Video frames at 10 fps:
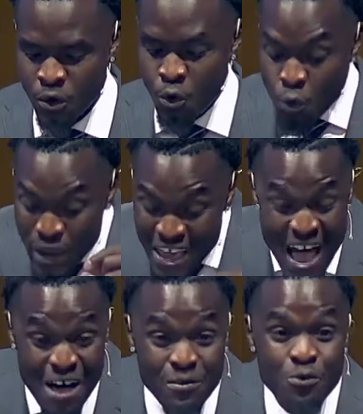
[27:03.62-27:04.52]
we
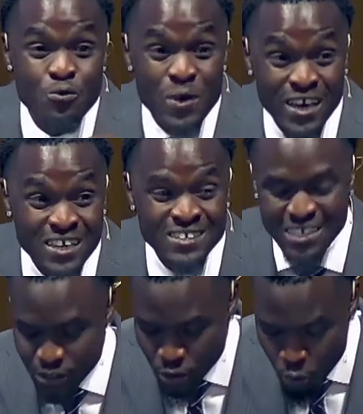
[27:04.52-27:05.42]
have a
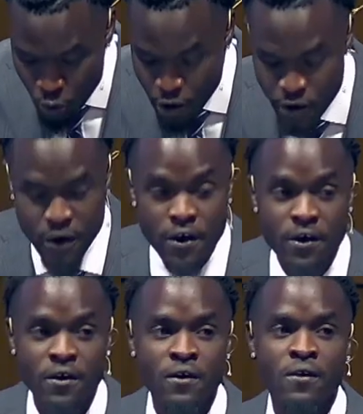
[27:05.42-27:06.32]
reason to
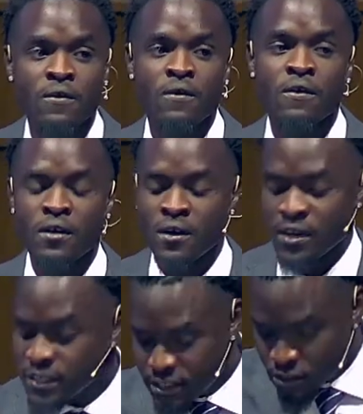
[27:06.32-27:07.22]
work.
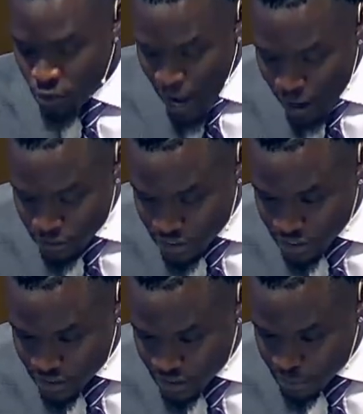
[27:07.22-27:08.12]
Listen to how
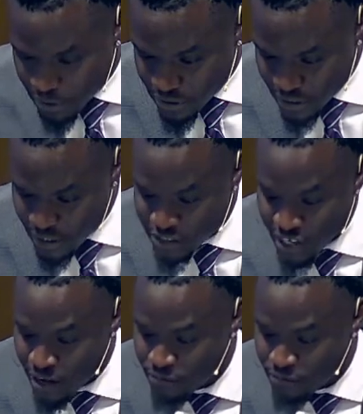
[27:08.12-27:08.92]
Jesus puts it in John